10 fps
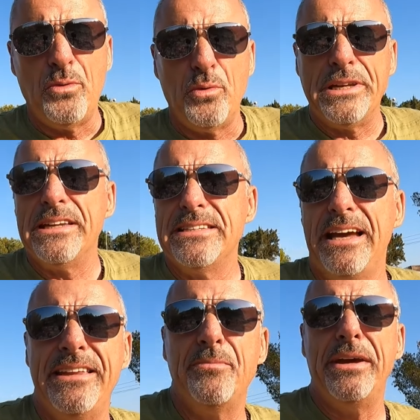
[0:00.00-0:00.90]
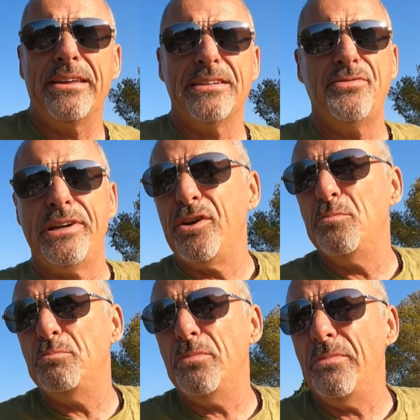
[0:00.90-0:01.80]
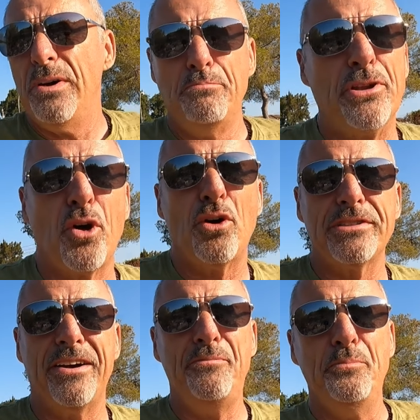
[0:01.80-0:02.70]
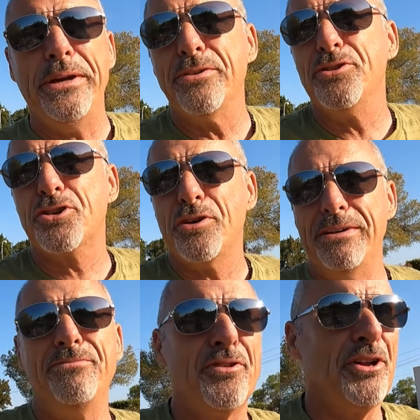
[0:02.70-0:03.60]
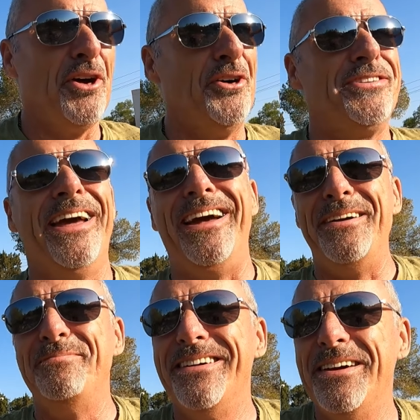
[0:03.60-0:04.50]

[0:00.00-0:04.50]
when I decided to make this video, my dogs haven't been on screen for a long time.